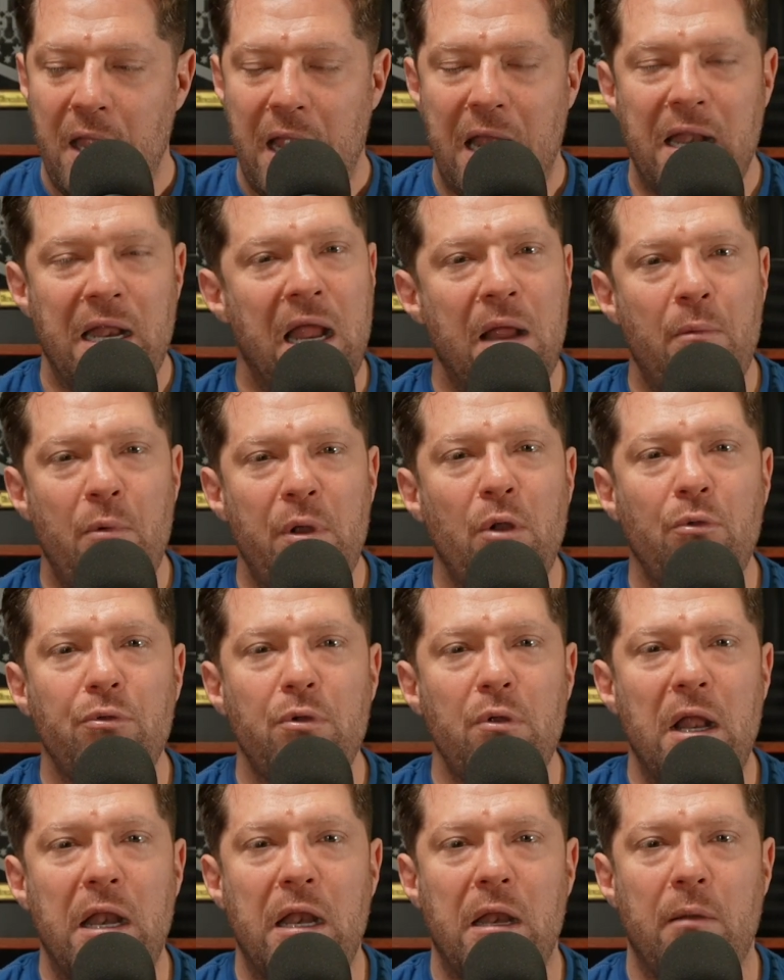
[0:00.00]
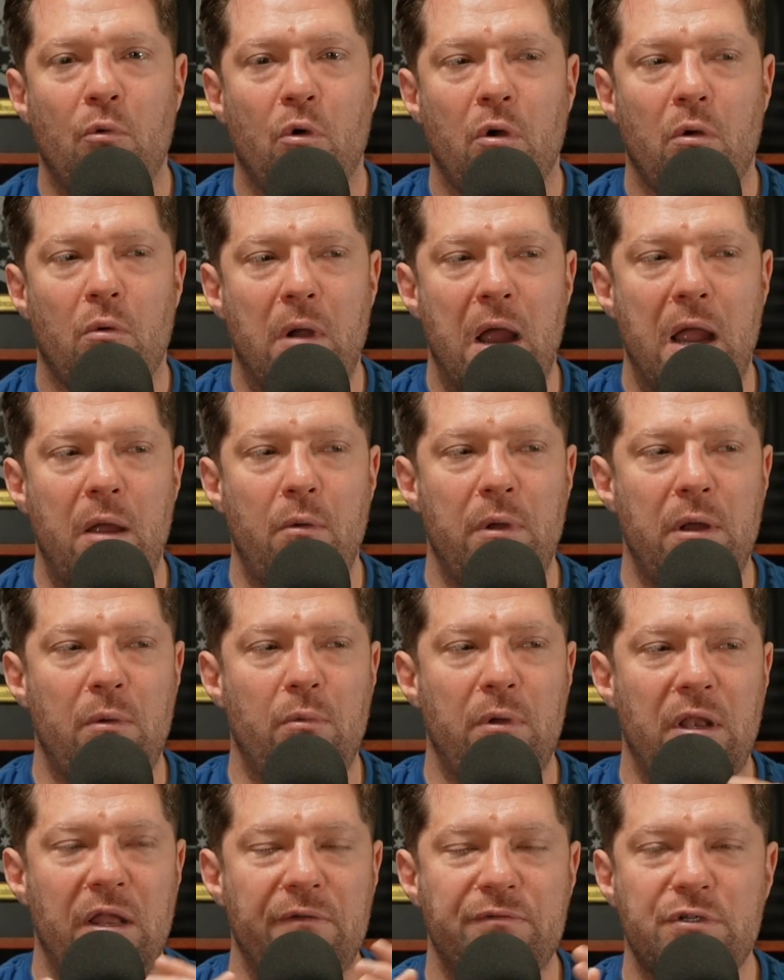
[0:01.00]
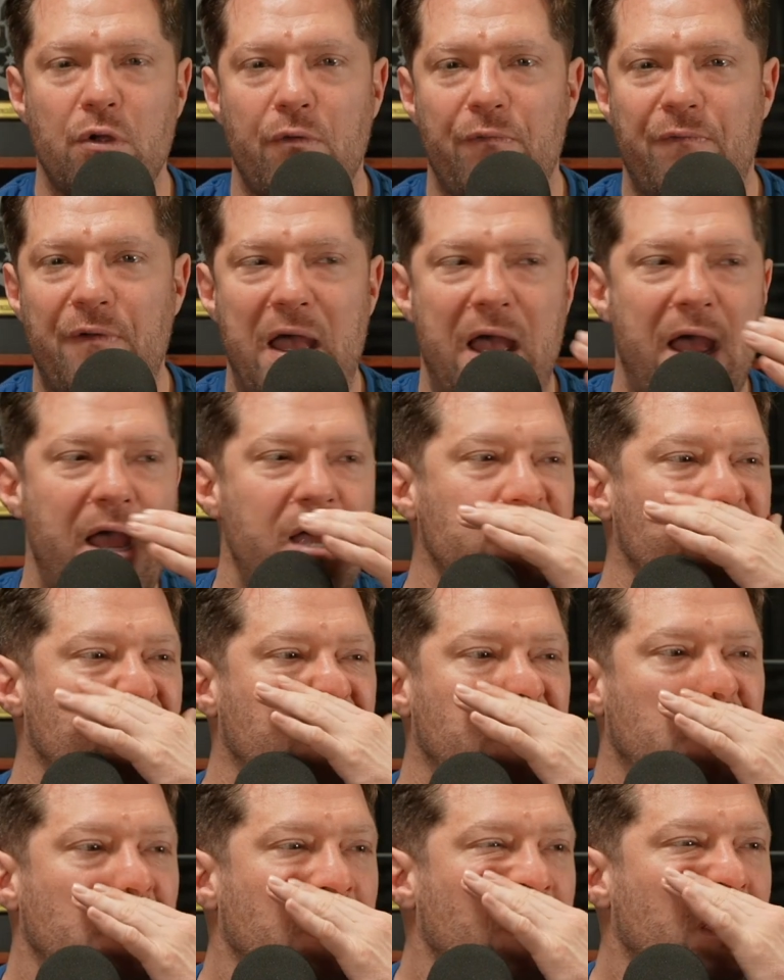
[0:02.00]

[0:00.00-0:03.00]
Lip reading: And we don't do that anymore, right? We live so fast, and